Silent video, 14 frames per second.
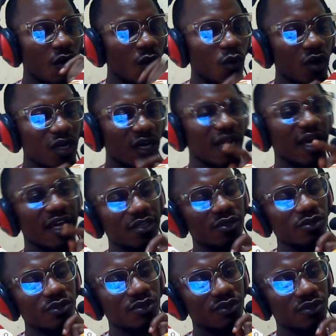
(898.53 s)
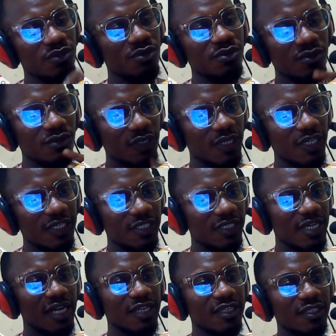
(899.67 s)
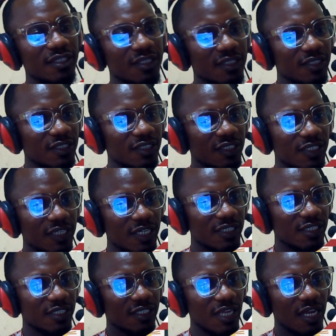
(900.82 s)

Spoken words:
What I'd like you to do is that just